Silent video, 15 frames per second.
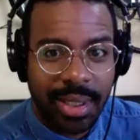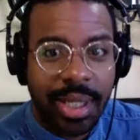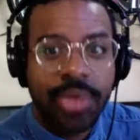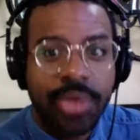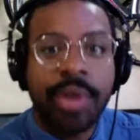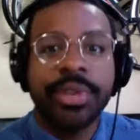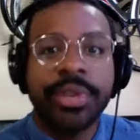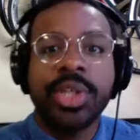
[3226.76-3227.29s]

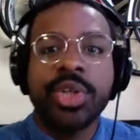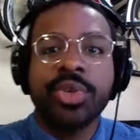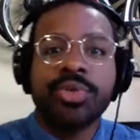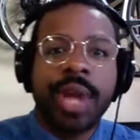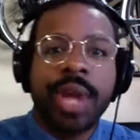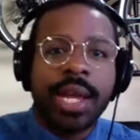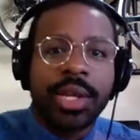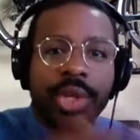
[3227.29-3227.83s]
You have to
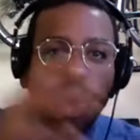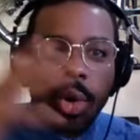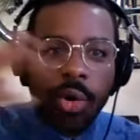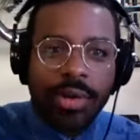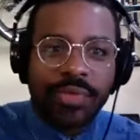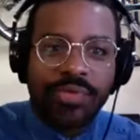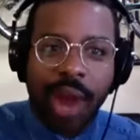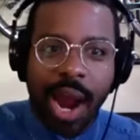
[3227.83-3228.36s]
create your
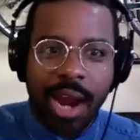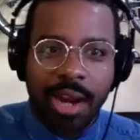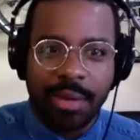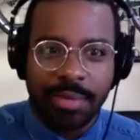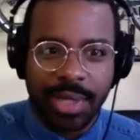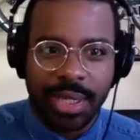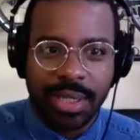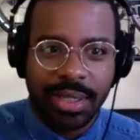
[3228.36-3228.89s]

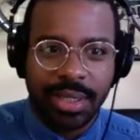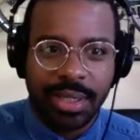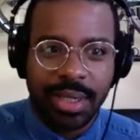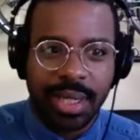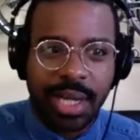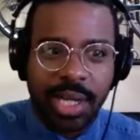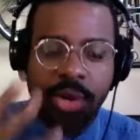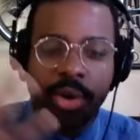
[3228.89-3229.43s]
environment
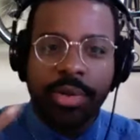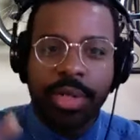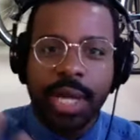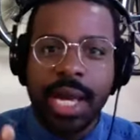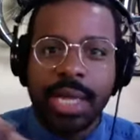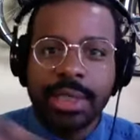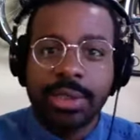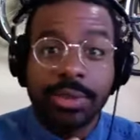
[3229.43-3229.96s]
in your own
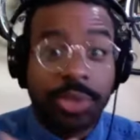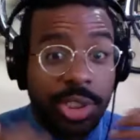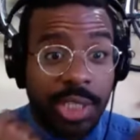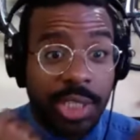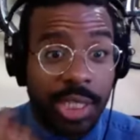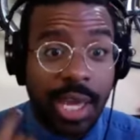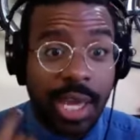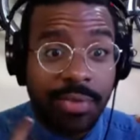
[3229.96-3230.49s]
head. So just
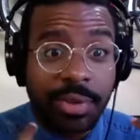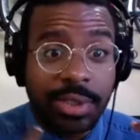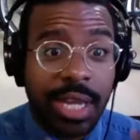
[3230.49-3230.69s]
like you have those